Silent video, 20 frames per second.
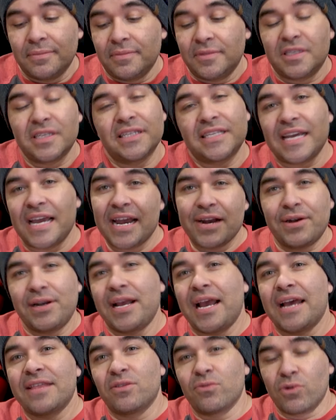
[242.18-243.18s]
since I
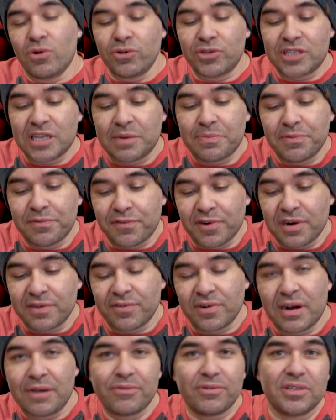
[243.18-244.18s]
already had the rogue set up in front
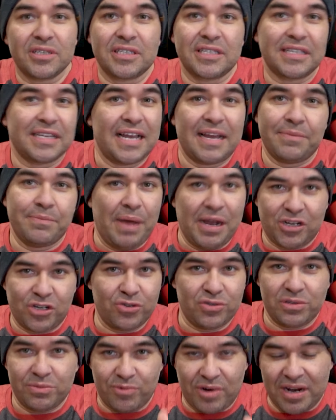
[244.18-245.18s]
of her, I
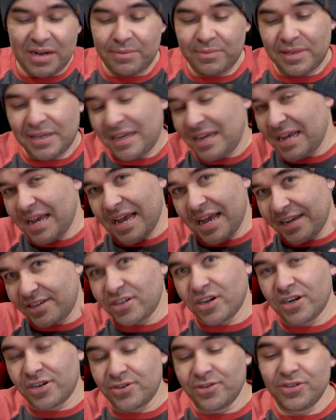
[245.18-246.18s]
chose them randomly. I
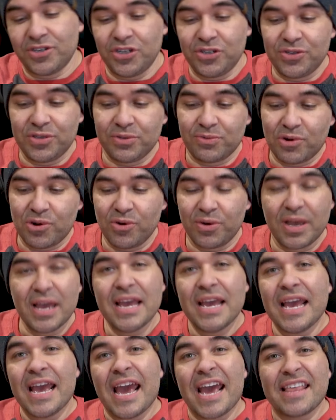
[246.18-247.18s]
talked her into using the rogue,
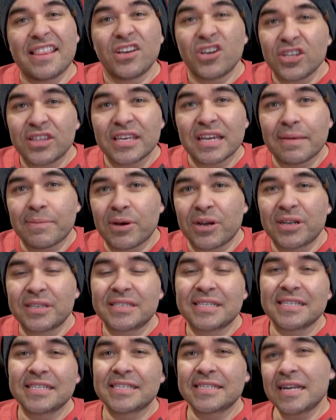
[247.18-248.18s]
and the good thing about
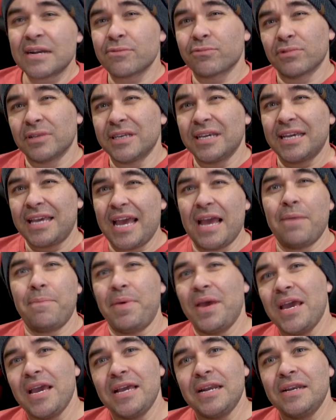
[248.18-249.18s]
it, since it's not really a
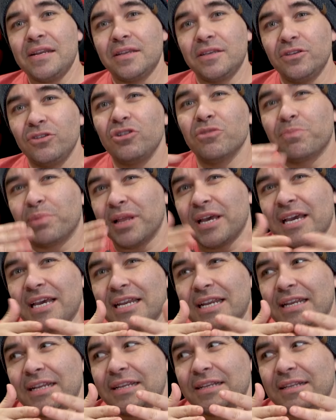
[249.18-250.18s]
campaign, you could play
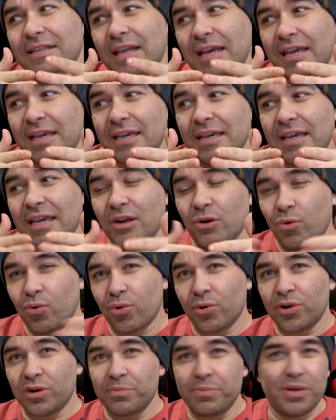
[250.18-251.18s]
it like in
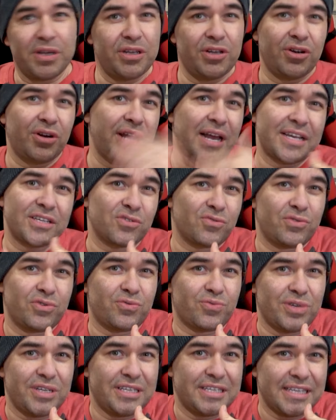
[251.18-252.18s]
order, but your guys
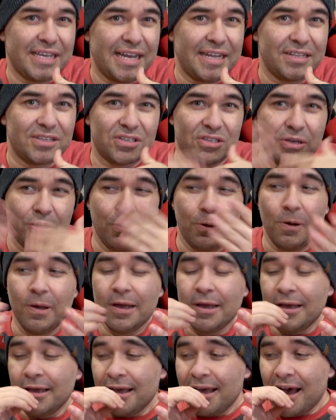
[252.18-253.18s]
always reset, so
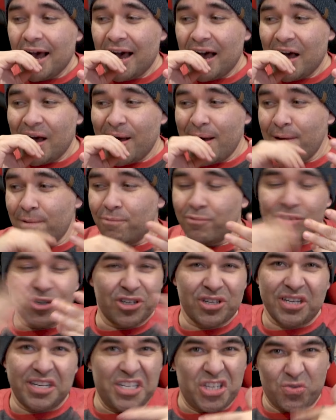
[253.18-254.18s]
we're
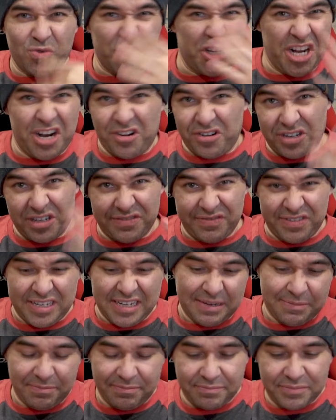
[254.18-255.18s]
just going to switch characters every
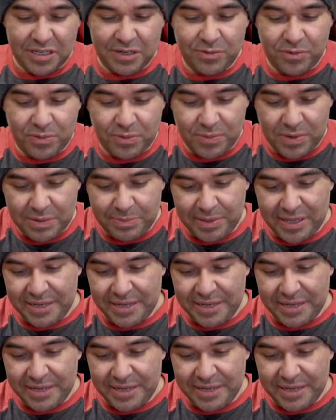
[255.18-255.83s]
time, see what we want to